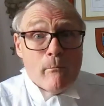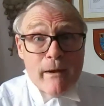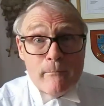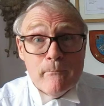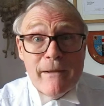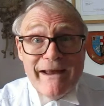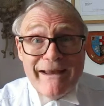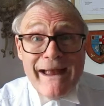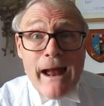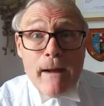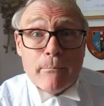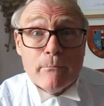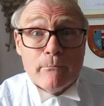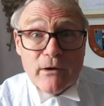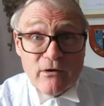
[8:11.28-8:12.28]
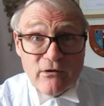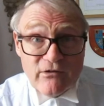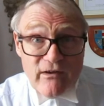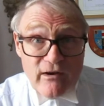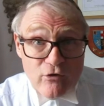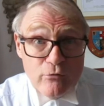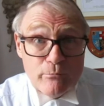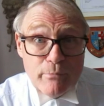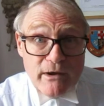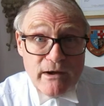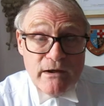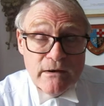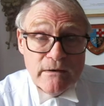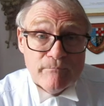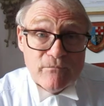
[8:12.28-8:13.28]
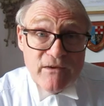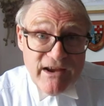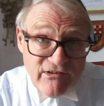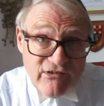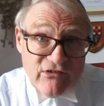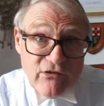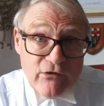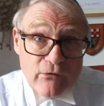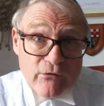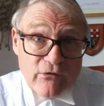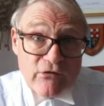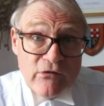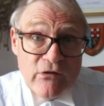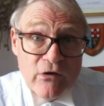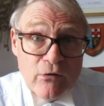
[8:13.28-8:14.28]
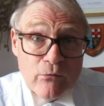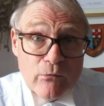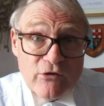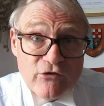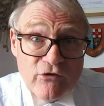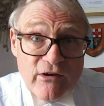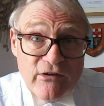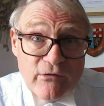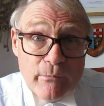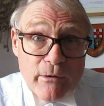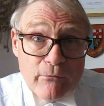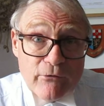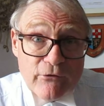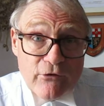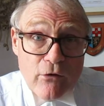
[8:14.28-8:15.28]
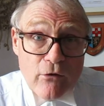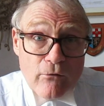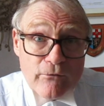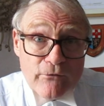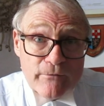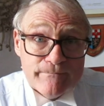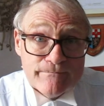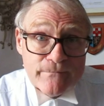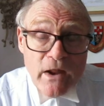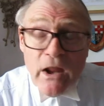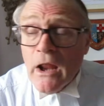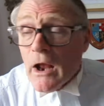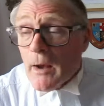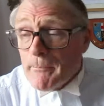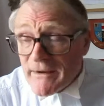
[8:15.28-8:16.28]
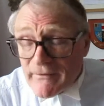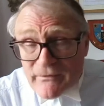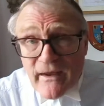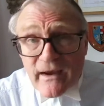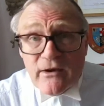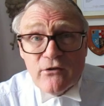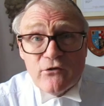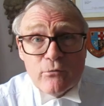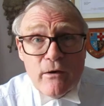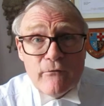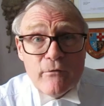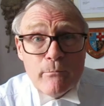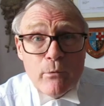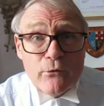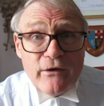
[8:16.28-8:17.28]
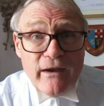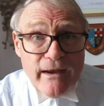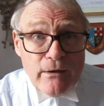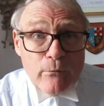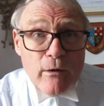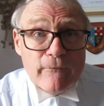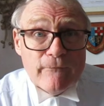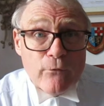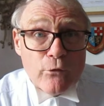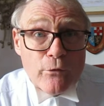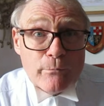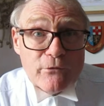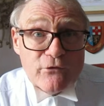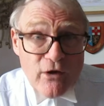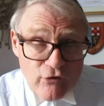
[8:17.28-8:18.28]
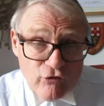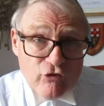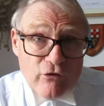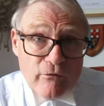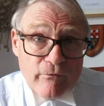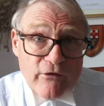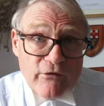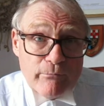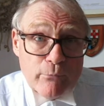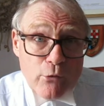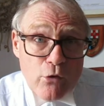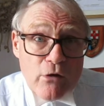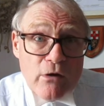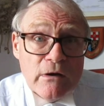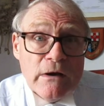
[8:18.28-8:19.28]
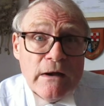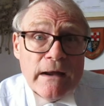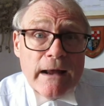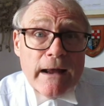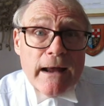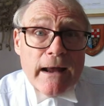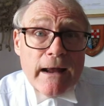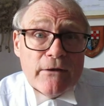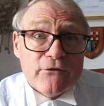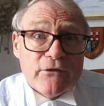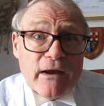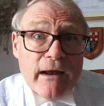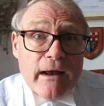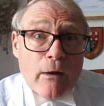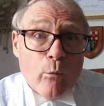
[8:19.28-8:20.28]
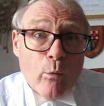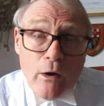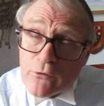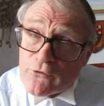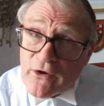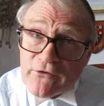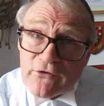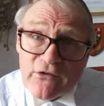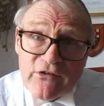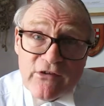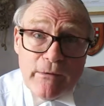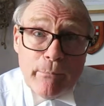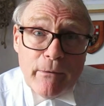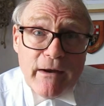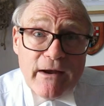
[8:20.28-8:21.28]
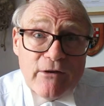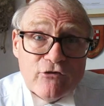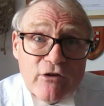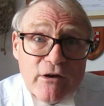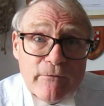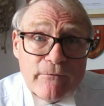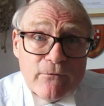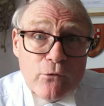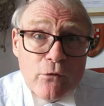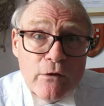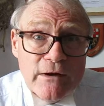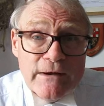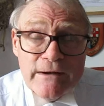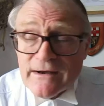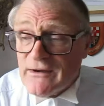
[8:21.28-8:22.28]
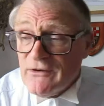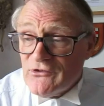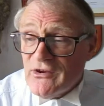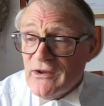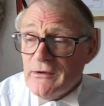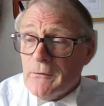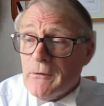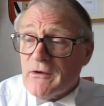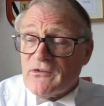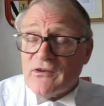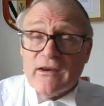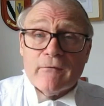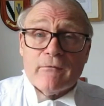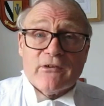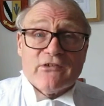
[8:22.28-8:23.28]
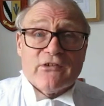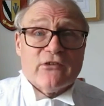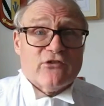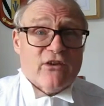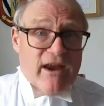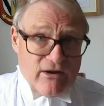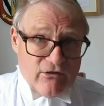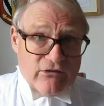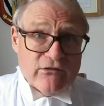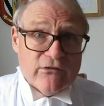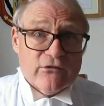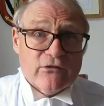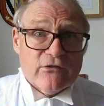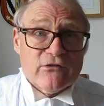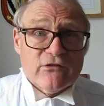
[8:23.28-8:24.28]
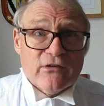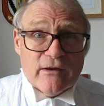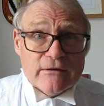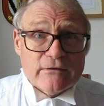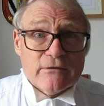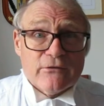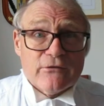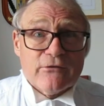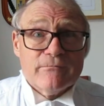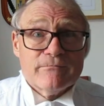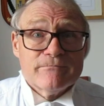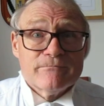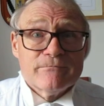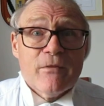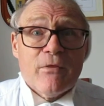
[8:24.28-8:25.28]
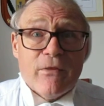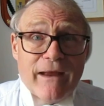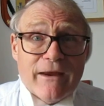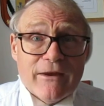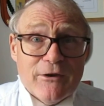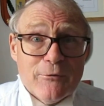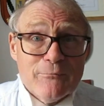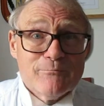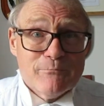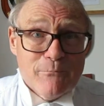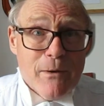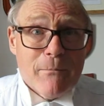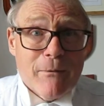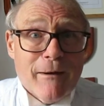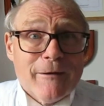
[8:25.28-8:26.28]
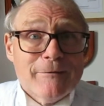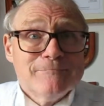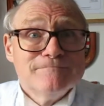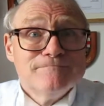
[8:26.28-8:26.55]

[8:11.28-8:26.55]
may happen, because there could be issues which need to be resolved. A big thank you to everybody anyway for the production of this book, and well done to CPAG for continuing to give us such excellent titles. Thank you. Bye-bye.